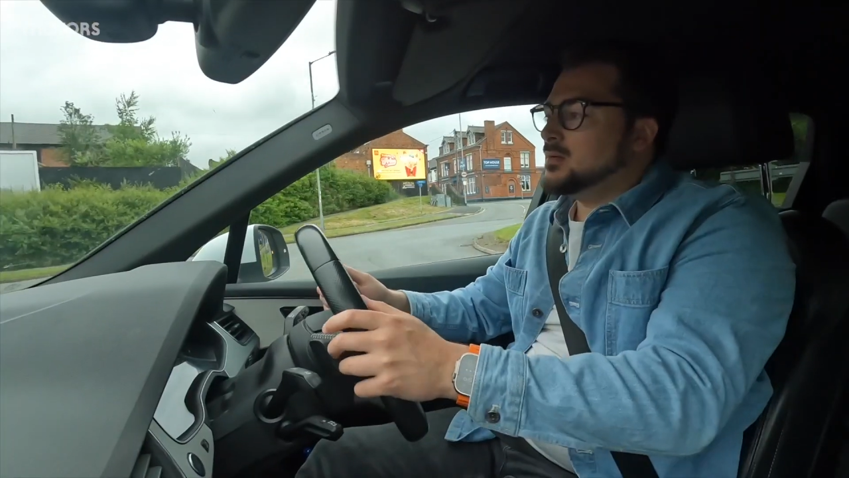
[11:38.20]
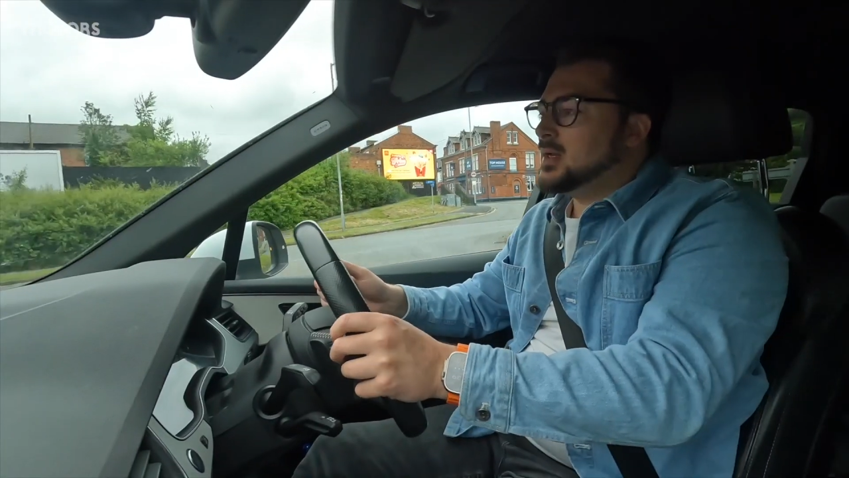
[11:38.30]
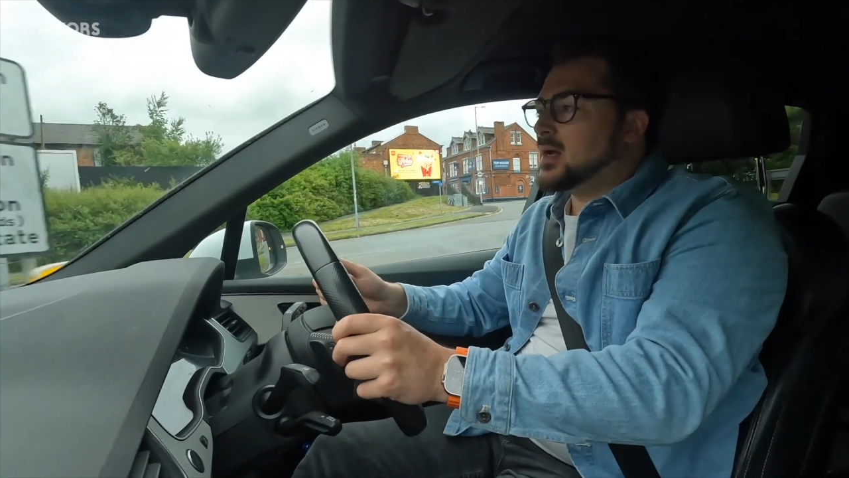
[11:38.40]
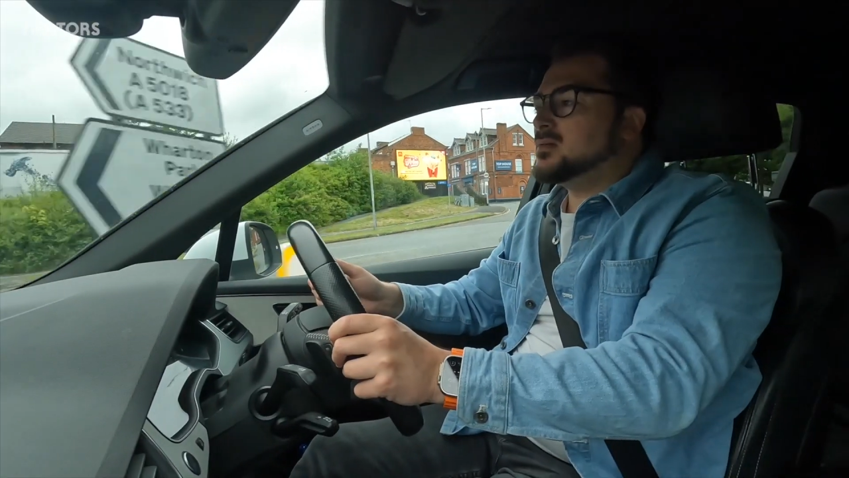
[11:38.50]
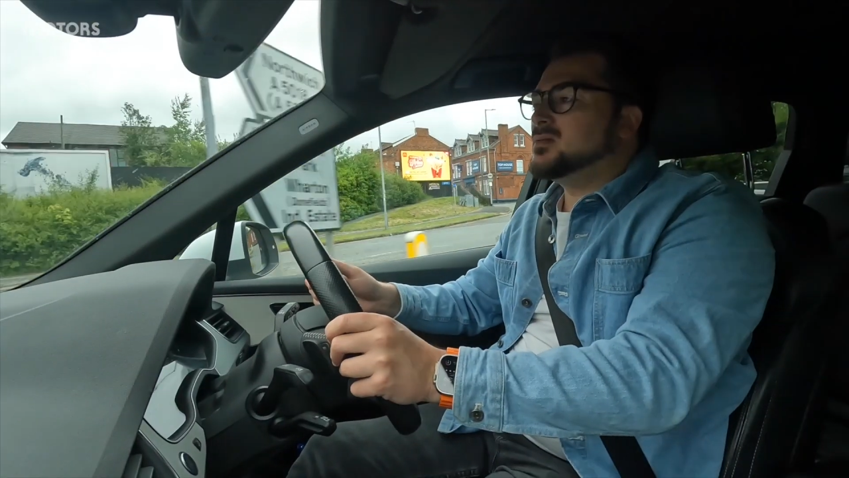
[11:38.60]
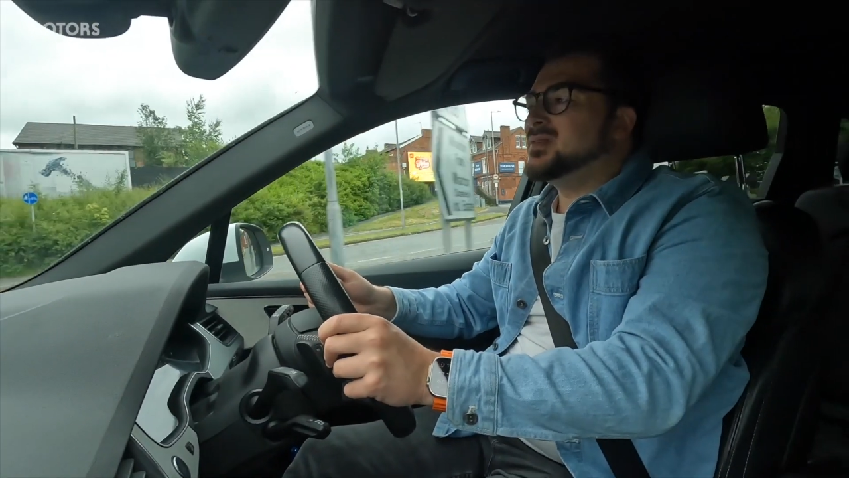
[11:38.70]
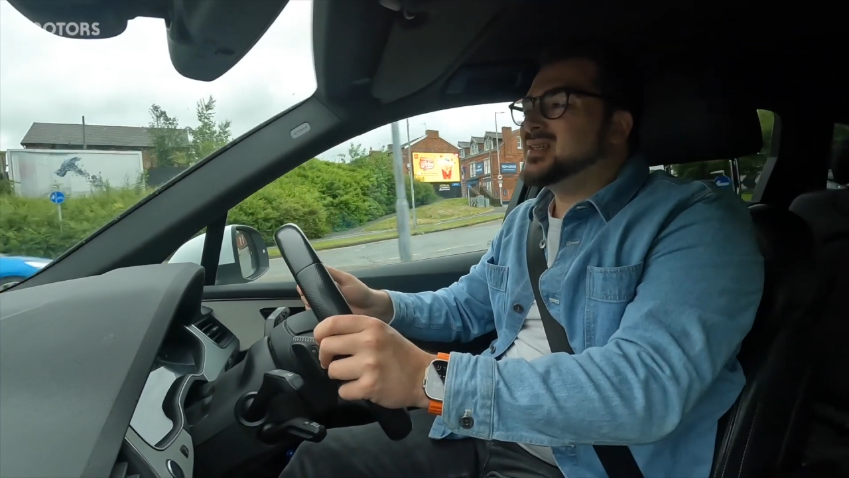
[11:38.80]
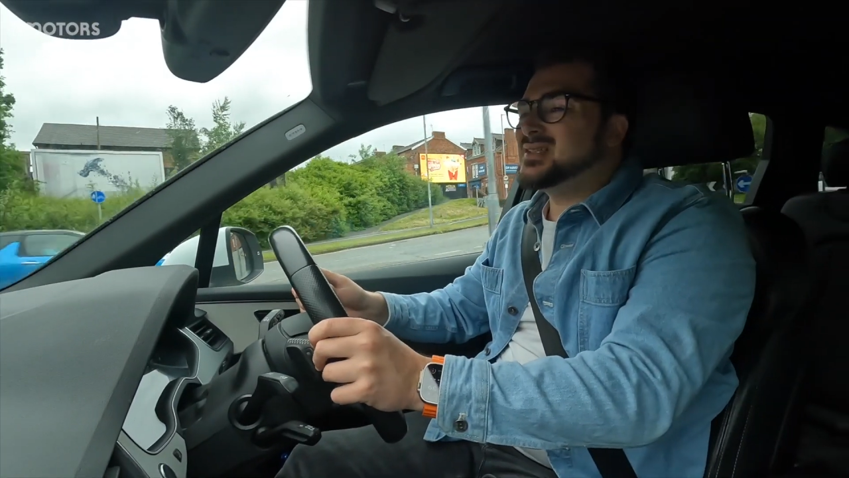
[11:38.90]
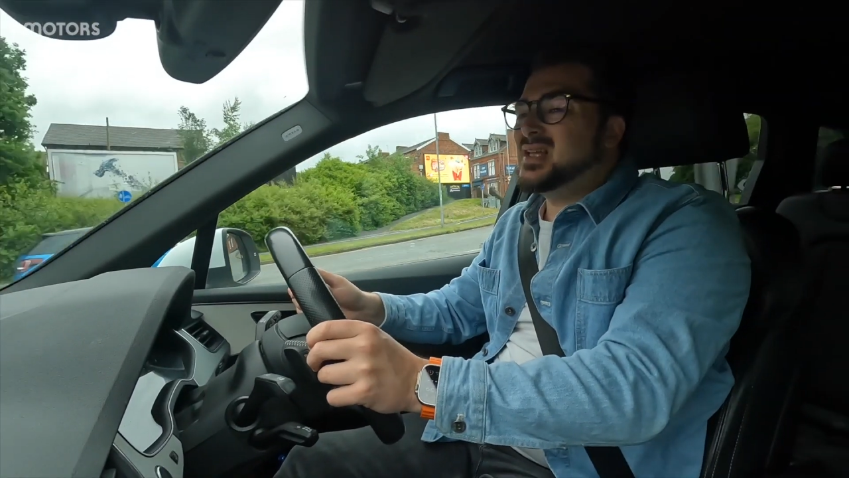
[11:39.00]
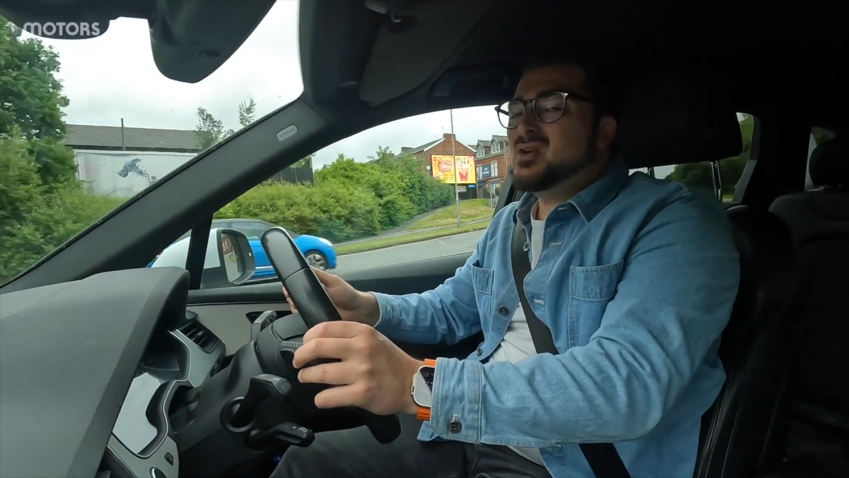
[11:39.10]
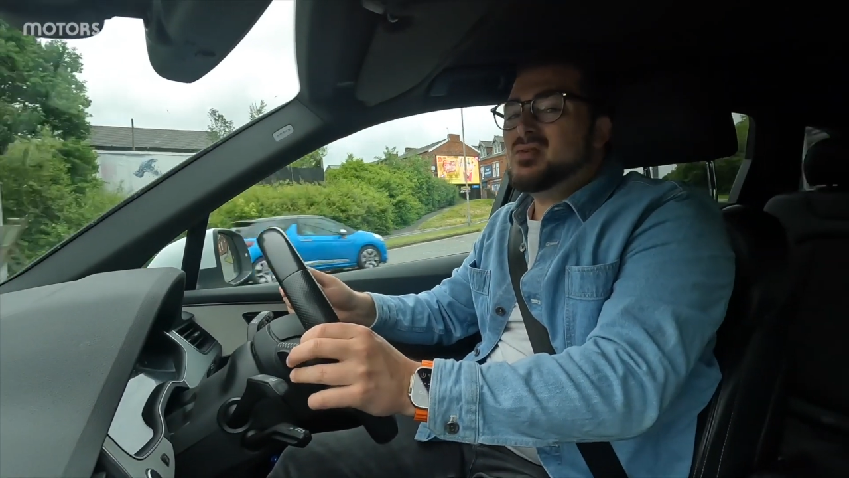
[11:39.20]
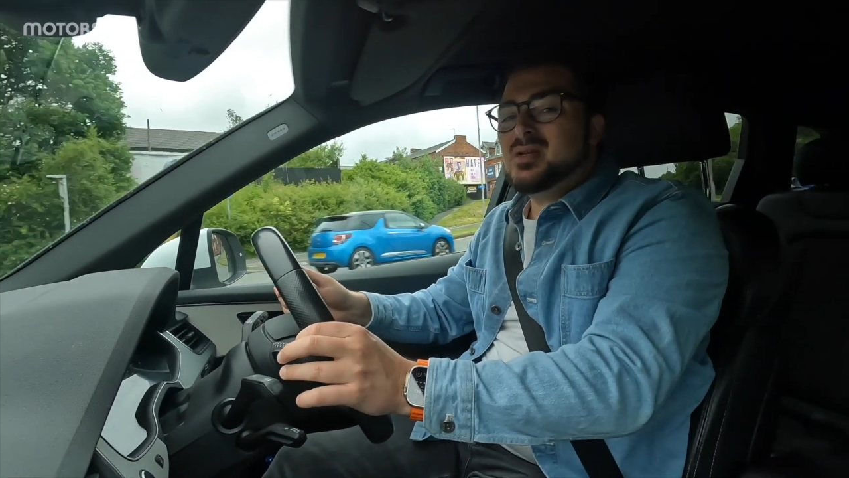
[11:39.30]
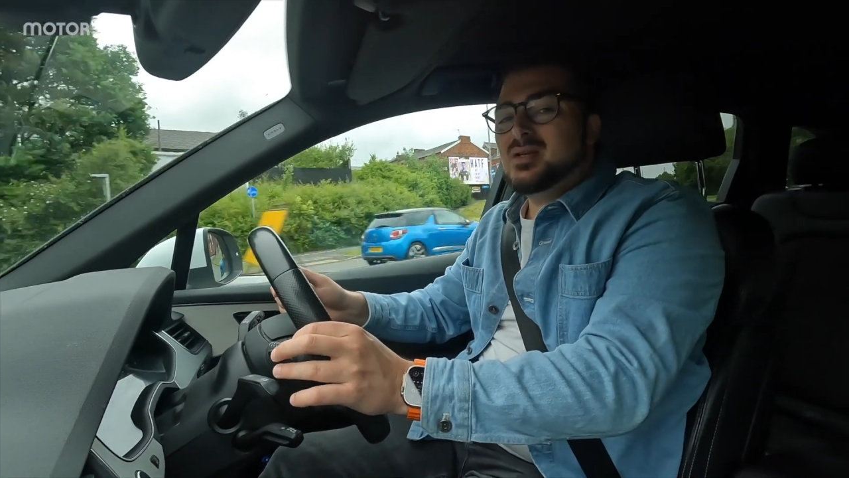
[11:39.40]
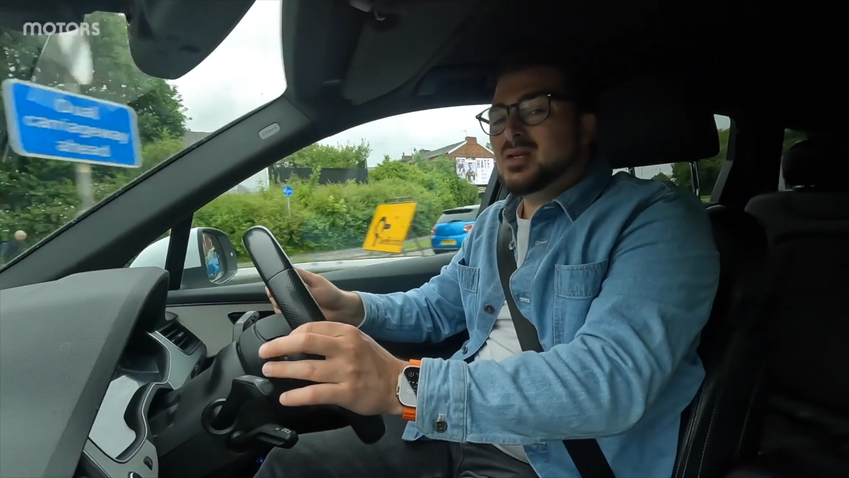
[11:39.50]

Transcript: Now, the steering